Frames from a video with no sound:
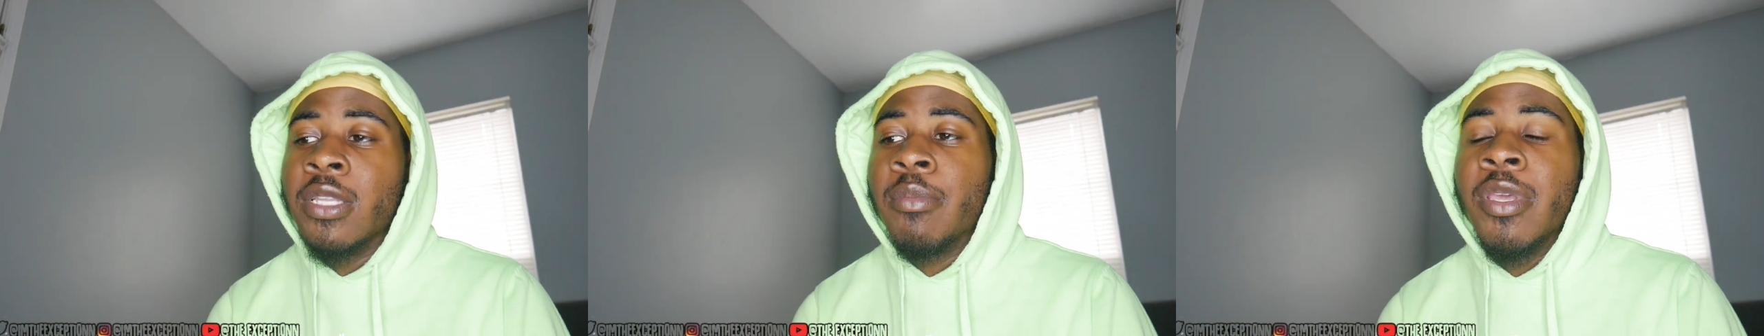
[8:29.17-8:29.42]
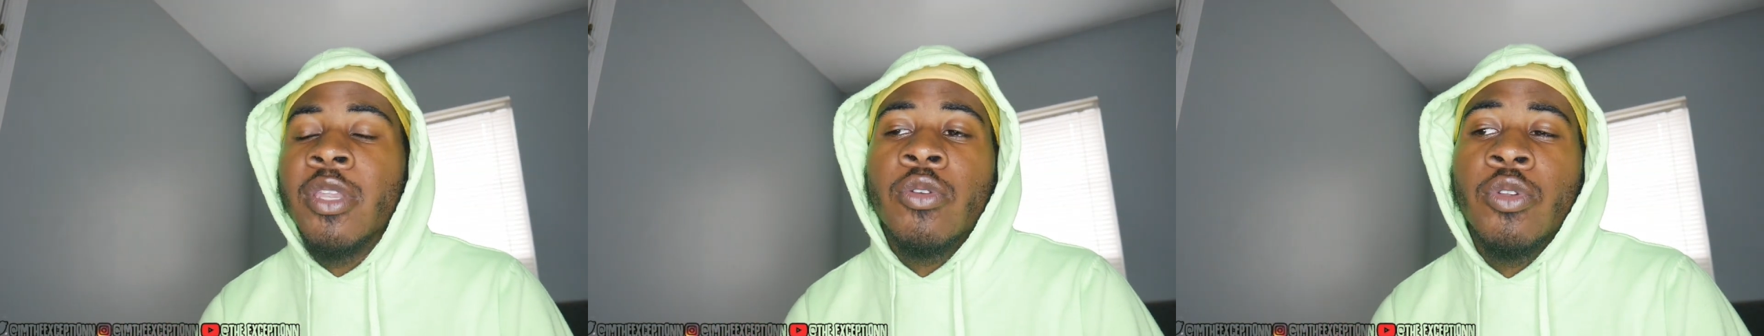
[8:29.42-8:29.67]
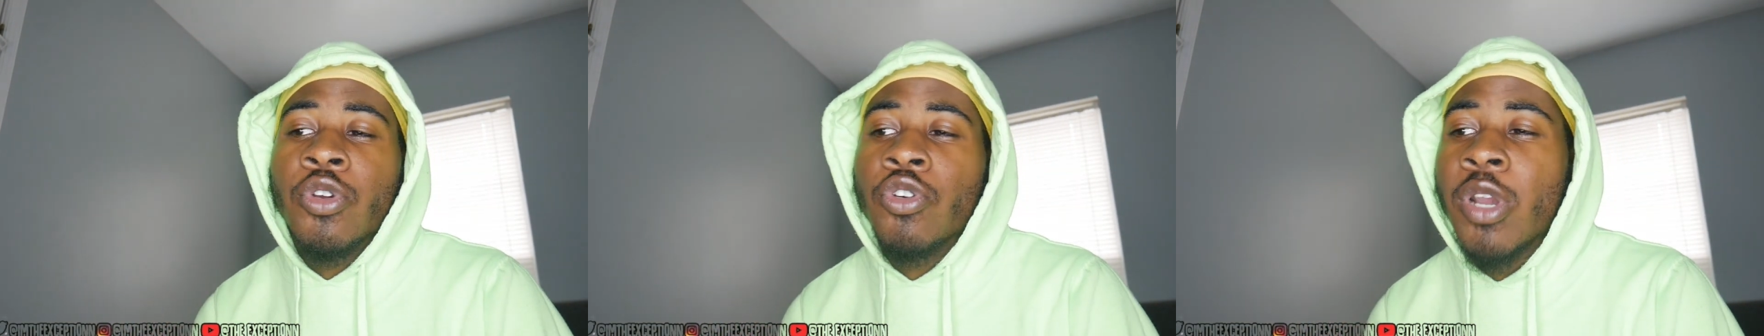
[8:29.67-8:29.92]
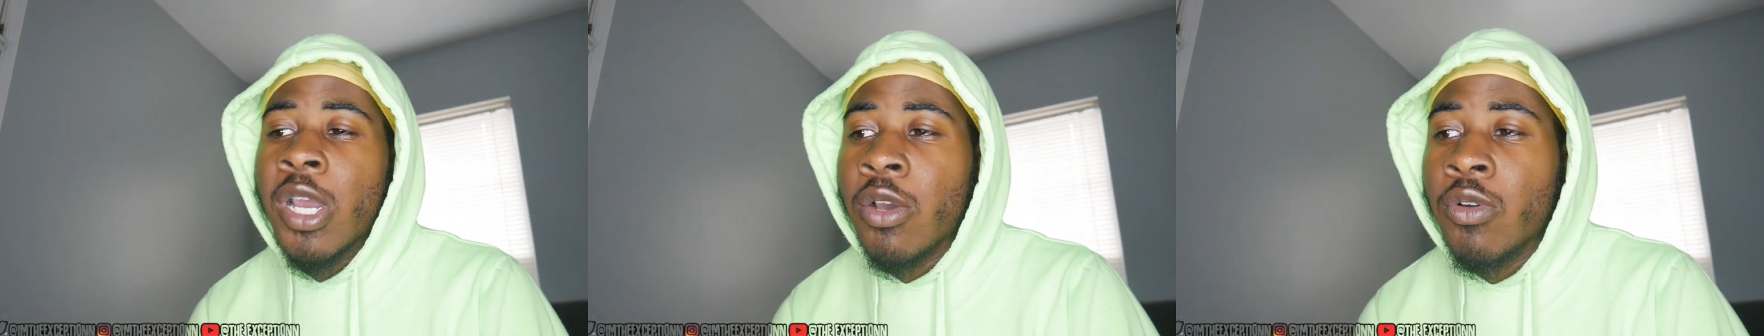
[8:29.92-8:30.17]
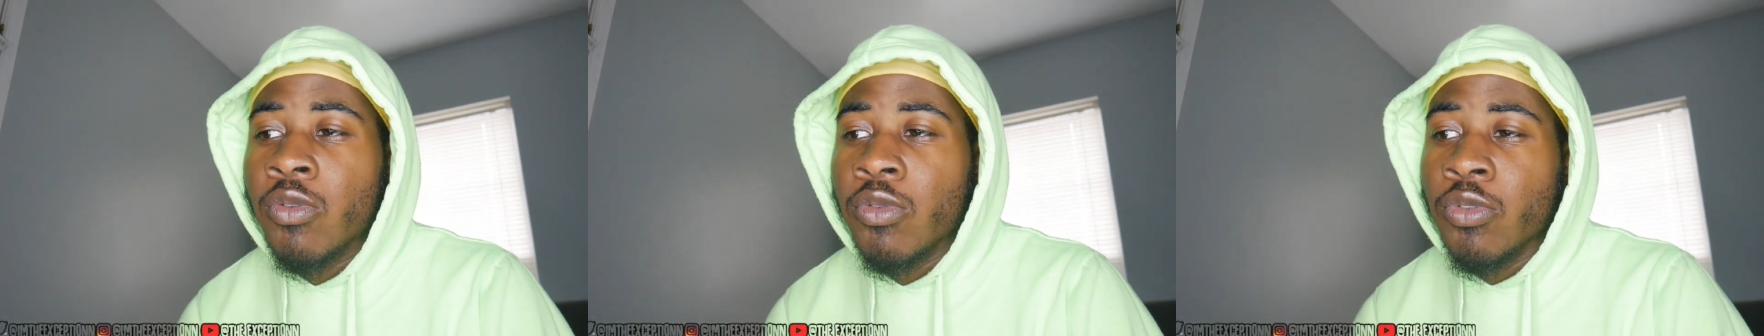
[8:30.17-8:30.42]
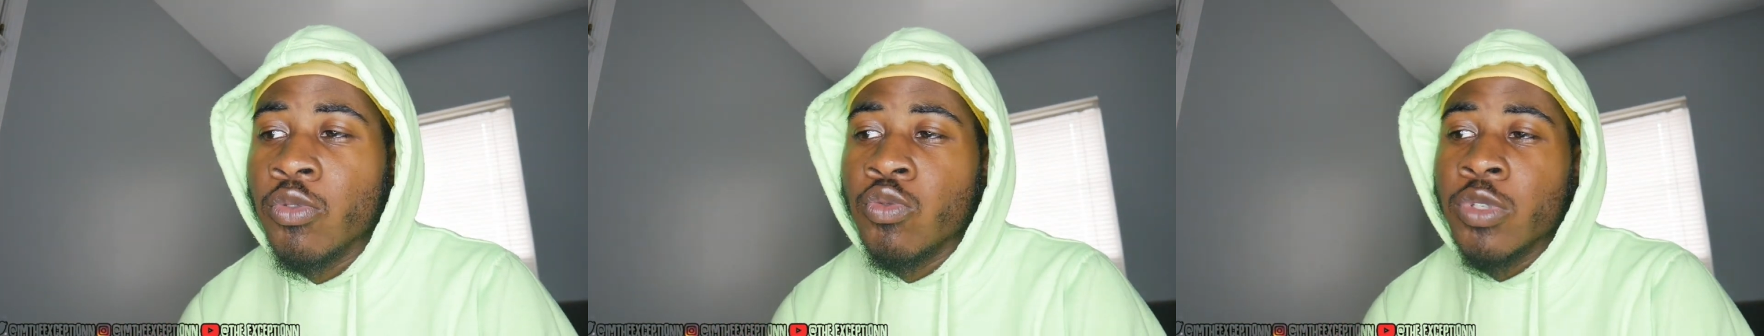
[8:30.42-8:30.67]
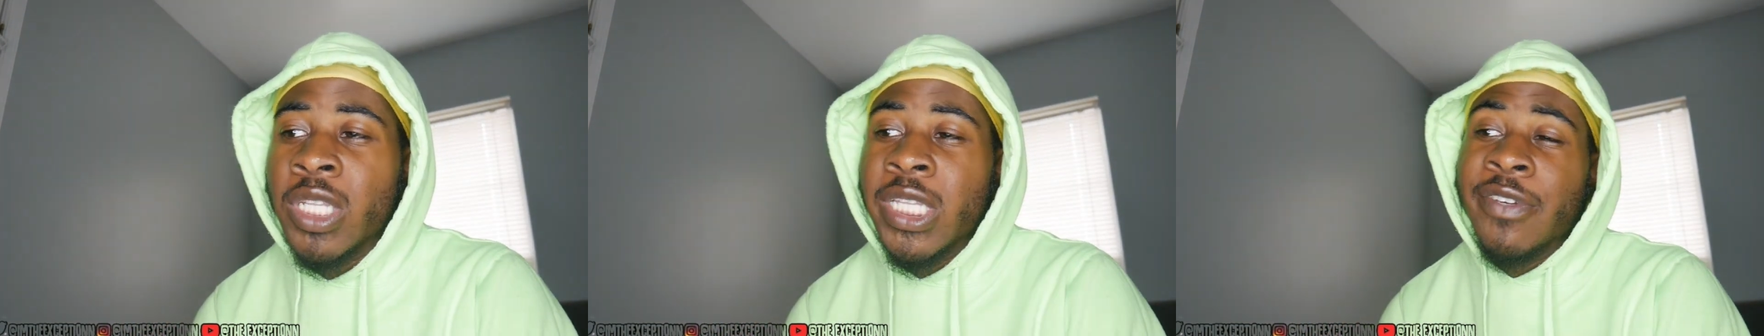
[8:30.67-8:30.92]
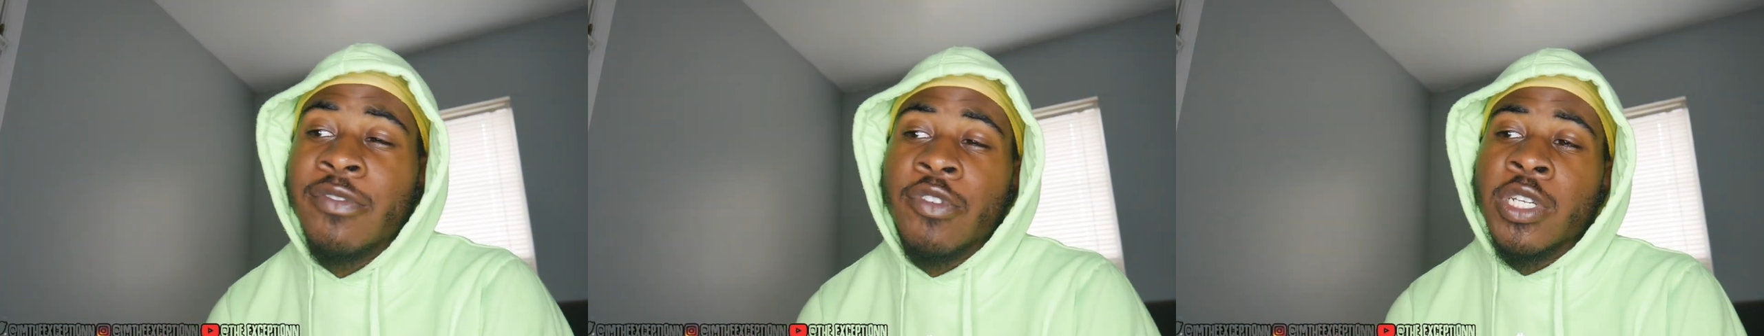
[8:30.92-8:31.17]
depending on the crowd you
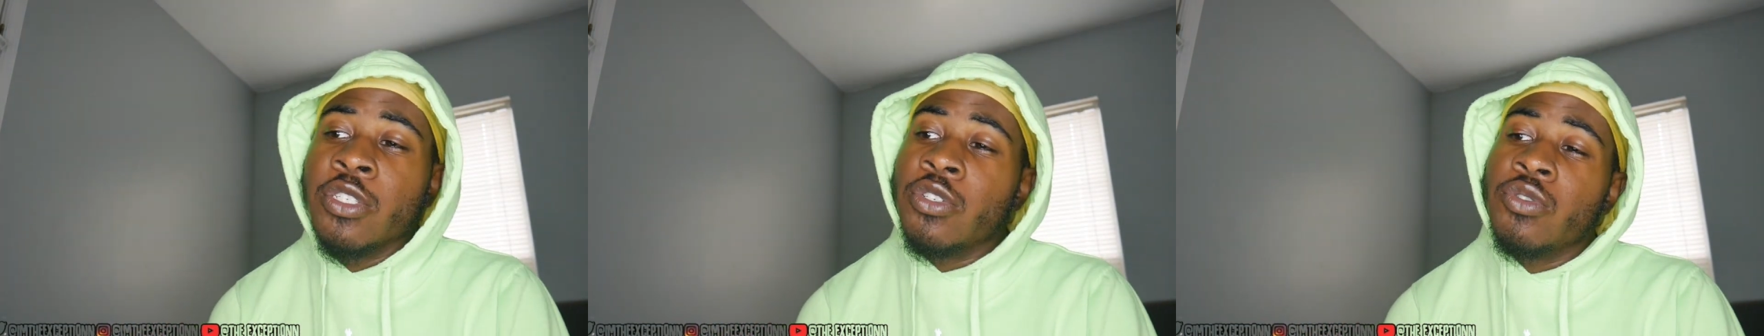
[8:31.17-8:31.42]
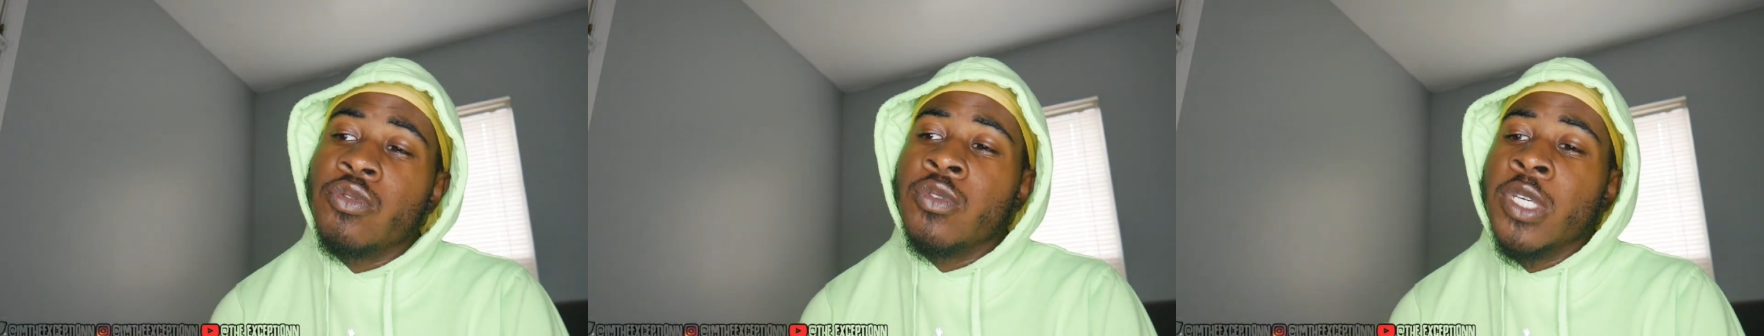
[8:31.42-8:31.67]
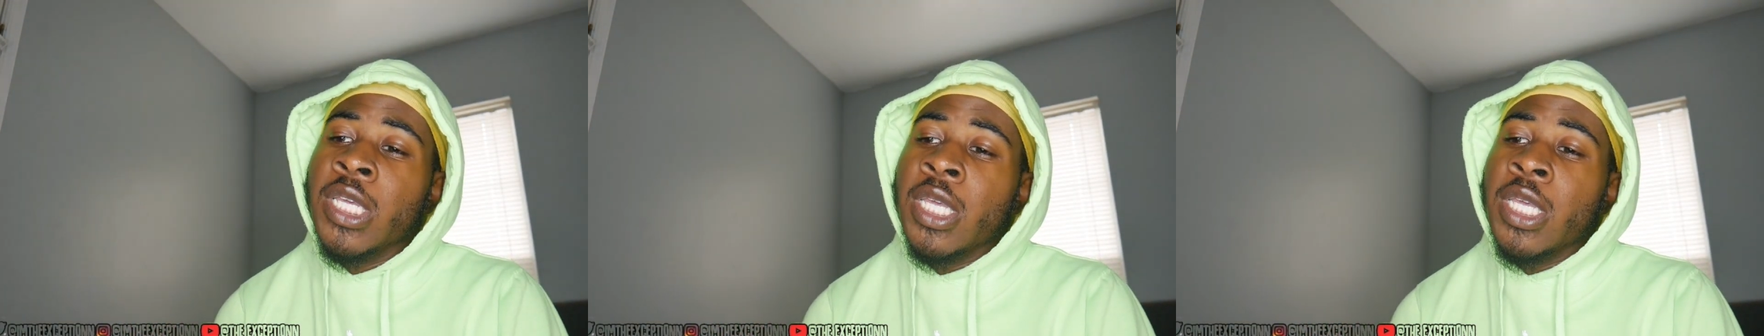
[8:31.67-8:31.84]
deliver it to.